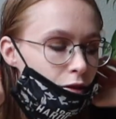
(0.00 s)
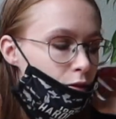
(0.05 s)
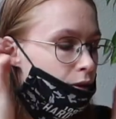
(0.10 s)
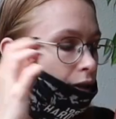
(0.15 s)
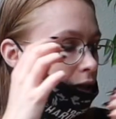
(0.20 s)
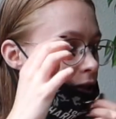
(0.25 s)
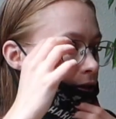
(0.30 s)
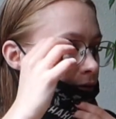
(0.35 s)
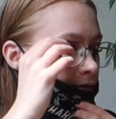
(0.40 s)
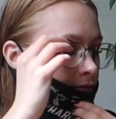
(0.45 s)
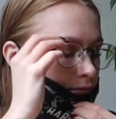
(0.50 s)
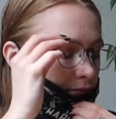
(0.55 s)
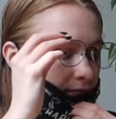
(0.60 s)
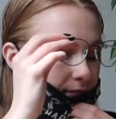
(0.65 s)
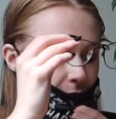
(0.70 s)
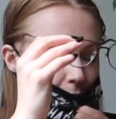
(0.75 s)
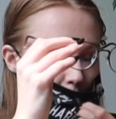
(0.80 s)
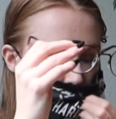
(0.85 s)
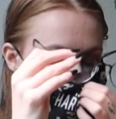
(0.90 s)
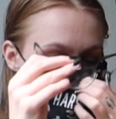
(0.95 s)
Wait,
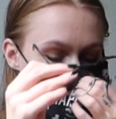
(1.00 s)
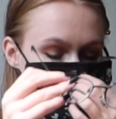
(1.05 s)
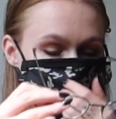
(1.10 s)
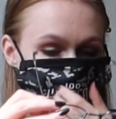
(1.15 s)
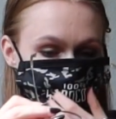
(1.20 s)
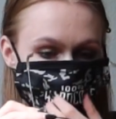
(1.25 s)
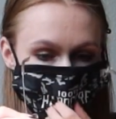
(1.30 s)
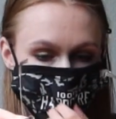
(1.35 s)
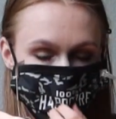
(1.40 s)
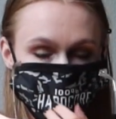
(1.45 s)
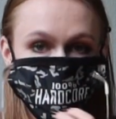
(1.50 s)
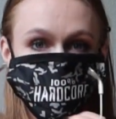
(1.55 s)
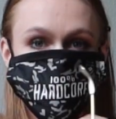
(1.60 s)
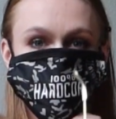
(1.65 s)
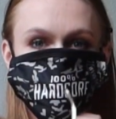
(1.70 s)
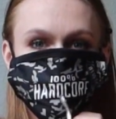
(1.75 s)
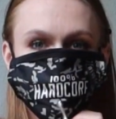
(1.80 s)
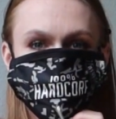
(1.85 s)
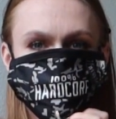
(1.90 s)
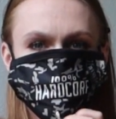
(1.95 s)
let me take off my glasses.
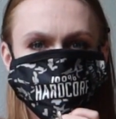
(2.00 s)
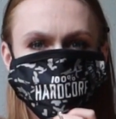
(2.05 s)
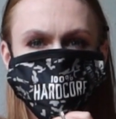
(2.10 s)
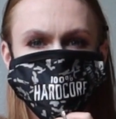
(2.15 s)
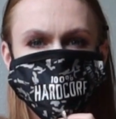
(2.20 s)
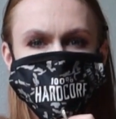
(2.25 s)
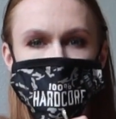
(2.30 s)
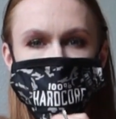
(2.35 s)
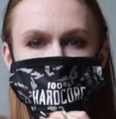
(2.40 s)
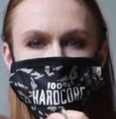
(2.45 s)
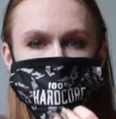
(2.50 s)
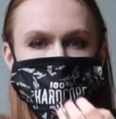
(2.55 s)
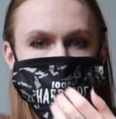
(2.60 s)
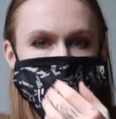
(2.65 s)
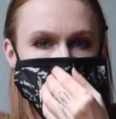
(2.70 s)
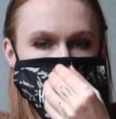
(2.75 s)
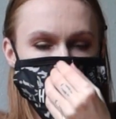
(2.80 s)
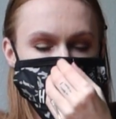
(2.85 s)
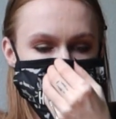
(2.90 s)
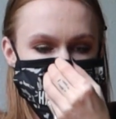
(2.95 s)

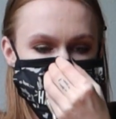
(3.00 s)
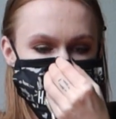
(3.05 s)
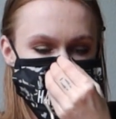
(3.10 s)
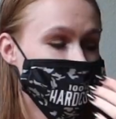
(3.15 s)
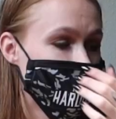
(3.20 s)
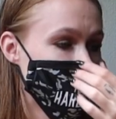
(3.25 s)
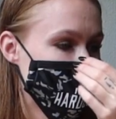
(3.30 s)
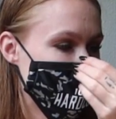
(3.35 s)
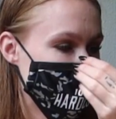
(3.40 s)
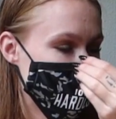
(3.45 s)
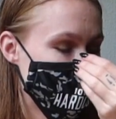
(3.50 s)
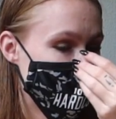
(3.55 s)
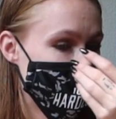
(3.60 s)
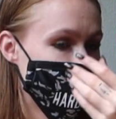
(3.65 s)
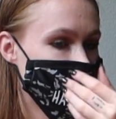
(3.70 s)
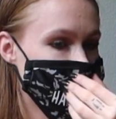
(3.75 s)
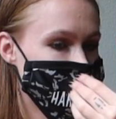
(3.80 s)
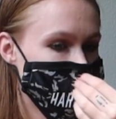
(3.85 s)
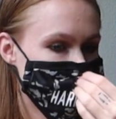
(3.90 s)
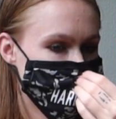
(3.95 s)
Yeah, I like
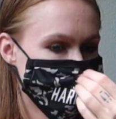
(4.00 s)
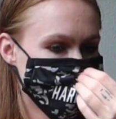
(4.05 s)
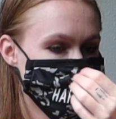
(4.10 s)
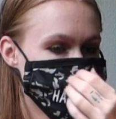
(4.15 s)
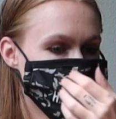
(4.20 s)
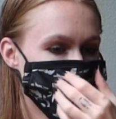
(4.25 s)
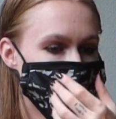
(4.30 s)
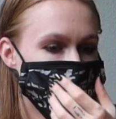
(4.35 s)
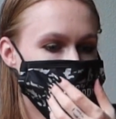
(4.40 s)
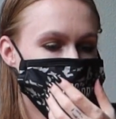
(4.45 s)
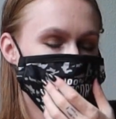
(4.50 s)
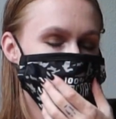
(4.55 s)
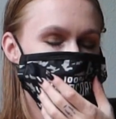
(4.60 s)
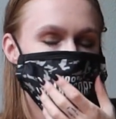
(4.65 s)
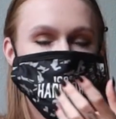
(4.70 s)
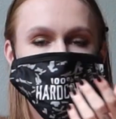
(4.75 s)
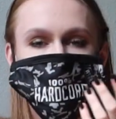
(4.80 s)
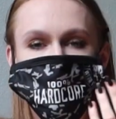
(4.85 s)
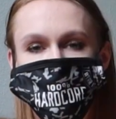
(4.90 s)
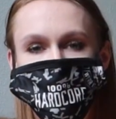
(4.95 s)
it. It's nice fitting. The
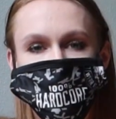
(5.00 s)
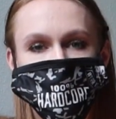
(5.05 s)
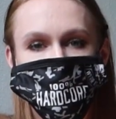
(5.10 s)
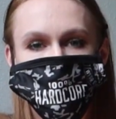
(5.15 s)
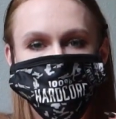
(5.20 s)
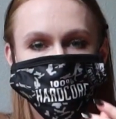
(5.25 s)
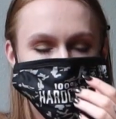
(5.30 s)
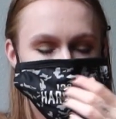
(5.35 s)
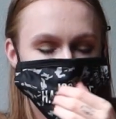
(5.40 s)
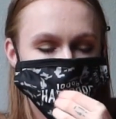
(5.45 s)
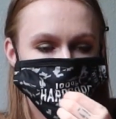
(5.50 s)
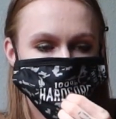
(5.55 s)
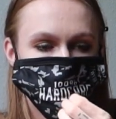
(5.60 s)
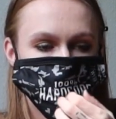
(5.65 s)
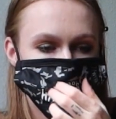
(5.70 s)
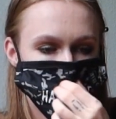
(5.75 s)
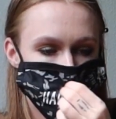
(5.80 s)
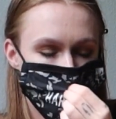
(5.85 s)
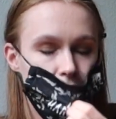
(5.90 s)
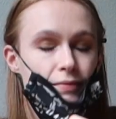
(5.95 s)
thing I
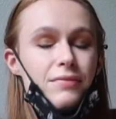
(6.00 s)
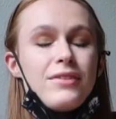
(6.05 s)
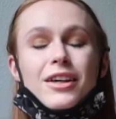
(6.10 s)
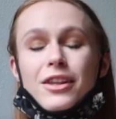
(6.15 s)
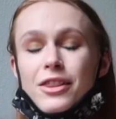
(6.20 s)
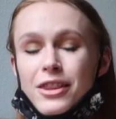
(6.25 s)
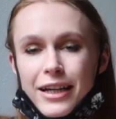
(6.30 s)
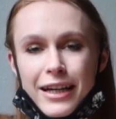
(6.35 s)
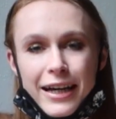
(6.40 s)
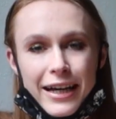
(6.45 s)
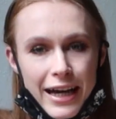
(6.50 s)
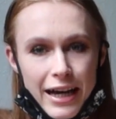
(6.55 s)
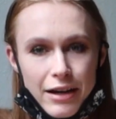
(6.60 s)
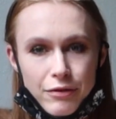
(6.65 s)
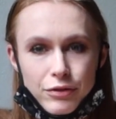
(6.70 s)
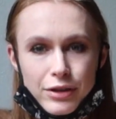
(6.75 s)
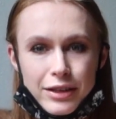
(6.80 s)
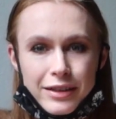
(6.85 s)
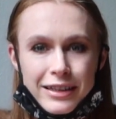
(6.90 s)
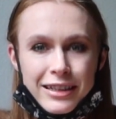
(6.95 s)

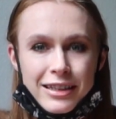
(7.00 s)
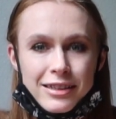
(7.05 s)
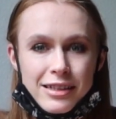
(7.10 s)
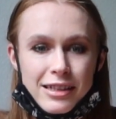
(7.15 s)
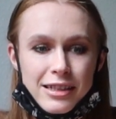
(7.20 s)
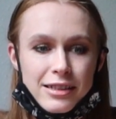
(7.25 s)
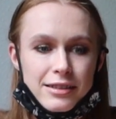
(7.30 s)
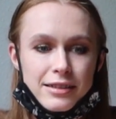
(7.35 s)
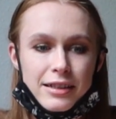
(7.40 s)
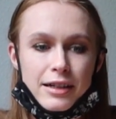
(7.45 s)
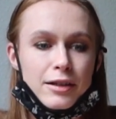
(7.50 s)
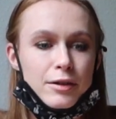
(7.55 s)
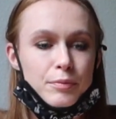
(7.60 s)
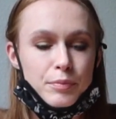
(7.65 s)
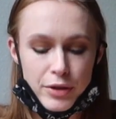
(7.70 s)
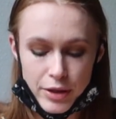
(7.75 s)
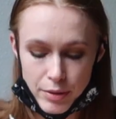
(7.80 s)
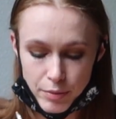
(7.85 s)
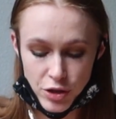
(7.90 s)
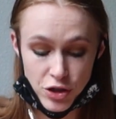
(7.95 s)
have with these is they're
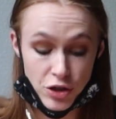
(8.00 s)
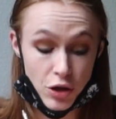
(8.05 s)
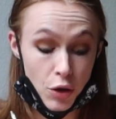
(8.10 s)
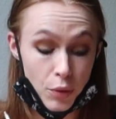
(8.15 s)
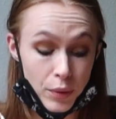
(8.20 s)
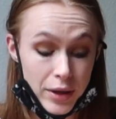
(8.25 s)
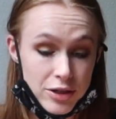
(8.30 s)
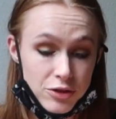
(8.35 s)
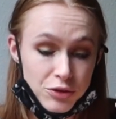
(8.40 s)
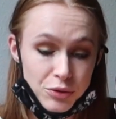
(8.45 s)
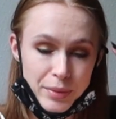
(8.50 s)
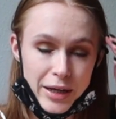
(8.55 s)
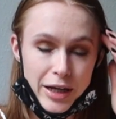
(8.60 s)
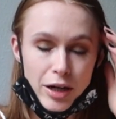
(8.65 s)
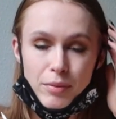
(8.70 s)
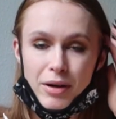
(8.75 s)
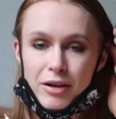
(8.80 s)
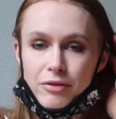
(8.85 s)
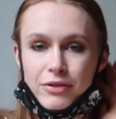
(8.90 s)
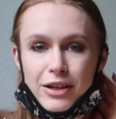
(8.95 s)
pretty much always too big
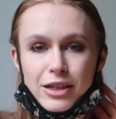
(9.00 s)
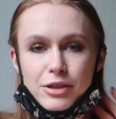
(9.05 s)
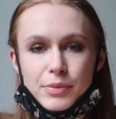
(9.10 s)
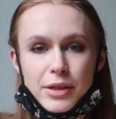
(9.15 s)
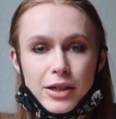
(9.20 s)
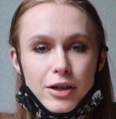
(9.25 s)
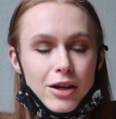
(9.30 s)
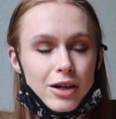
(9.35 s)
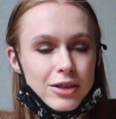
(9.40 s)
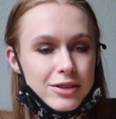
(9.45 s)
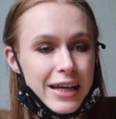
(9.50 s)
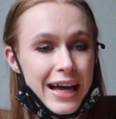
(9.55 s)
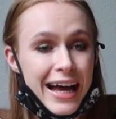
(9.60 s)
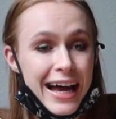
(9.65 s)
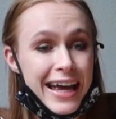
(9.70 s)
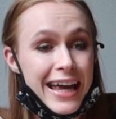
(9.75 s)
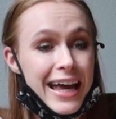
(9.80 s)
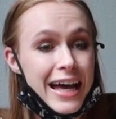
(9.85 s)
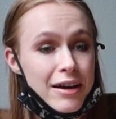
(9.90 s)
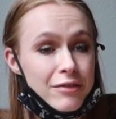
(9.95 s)
on my face because
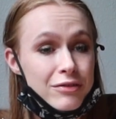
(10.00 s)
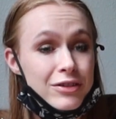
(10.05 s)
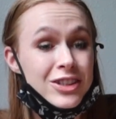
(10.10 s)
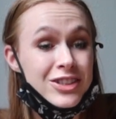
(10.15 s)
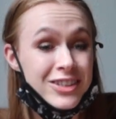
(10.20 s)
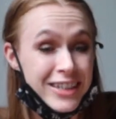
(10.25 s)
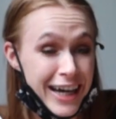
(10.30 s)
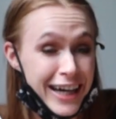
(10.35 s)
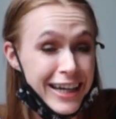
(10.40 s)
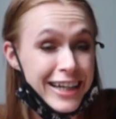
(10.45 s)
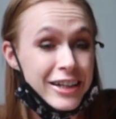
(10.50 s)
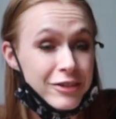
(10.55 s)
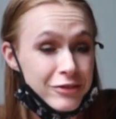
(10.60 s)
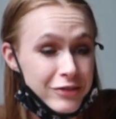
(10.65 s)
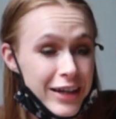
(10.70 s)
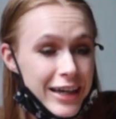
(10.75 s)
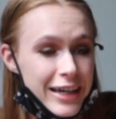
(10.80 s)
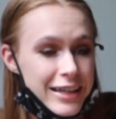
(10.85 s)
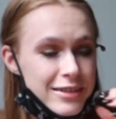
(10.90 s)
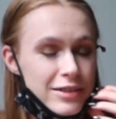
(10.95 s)
I have a tiny
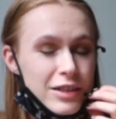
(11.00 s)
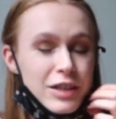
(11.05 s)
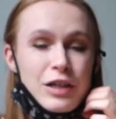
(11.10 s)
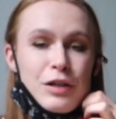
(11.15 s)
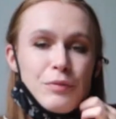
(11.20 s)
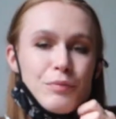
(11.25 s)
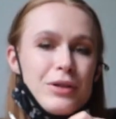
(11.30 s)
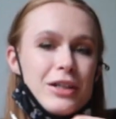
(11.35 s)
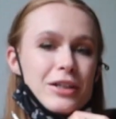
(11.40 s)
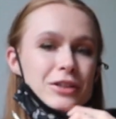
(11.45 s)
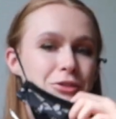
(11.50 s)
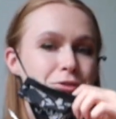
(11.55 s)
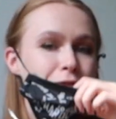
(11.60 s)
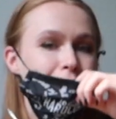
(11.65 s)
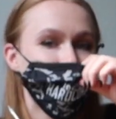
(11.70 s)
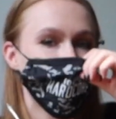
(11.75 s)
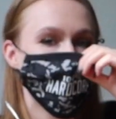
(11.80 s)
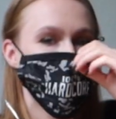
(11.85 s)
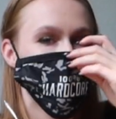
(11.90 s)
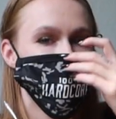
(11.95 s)
face, but I do
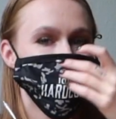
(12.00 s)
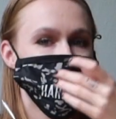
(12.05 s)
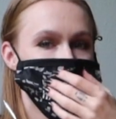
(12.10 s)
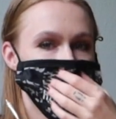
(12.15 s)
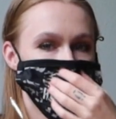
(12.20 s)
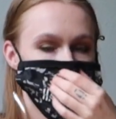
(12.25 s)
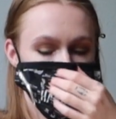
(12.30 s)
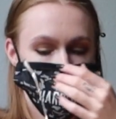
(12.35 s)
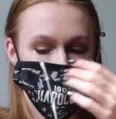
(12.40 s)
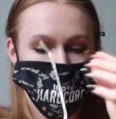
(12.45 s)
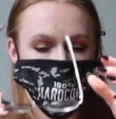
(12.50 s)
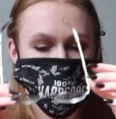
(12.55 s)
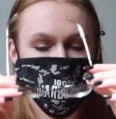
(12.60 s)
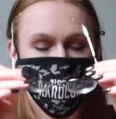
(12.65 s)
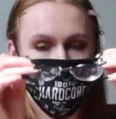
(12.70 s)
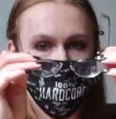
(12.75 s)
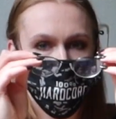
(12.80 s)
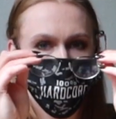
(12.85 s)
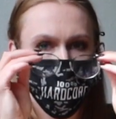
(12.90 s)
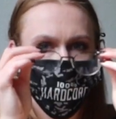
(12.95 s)
really like it and
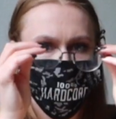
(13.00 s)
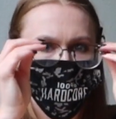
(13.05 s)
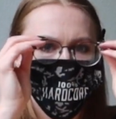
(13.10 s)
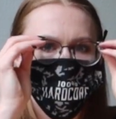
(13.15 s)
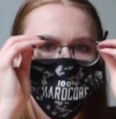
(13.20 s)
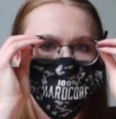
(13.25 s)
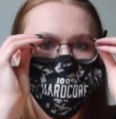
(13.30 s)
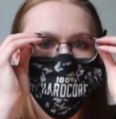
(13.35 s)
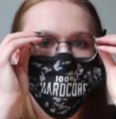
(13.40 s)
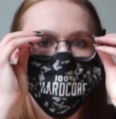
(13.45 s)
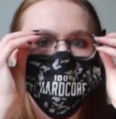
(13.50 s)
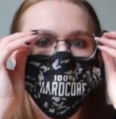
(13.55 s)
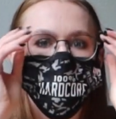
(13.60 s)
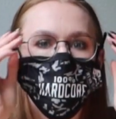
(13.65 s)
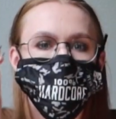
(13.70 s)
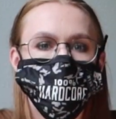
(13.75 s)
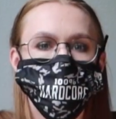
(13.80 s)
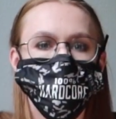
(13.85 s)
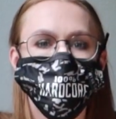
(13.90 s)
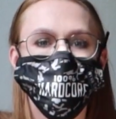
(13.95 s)
it will look
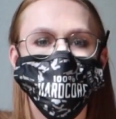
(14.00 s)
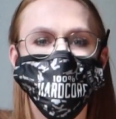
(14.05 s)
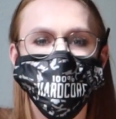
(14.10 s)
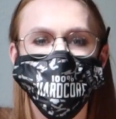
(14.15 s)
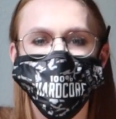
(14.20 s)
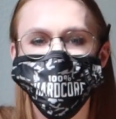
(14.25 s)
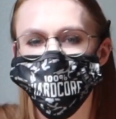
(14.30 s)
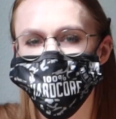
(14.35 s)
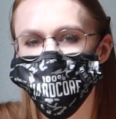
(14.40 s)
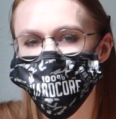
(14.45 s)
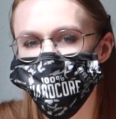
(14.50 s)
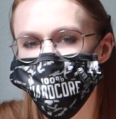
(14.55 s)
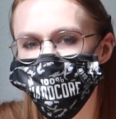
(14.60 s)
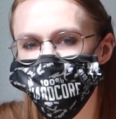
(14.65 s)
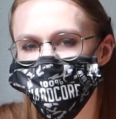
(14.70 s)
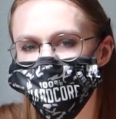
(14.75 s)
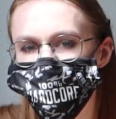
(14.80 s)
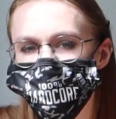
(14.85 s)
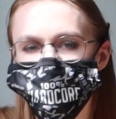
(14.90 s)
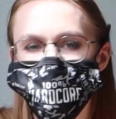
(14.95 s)
okay with my glasses too.
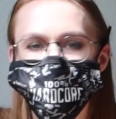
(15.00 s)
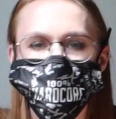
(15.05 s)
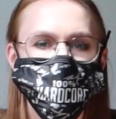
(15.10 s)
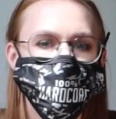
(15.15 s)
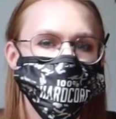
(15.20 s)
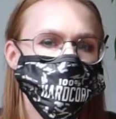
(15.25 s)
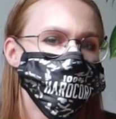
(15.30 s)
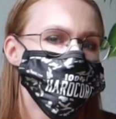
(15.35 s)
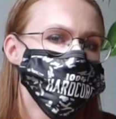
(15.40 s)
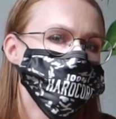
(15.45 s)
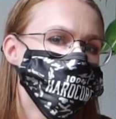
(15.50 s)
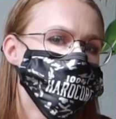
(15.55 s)
So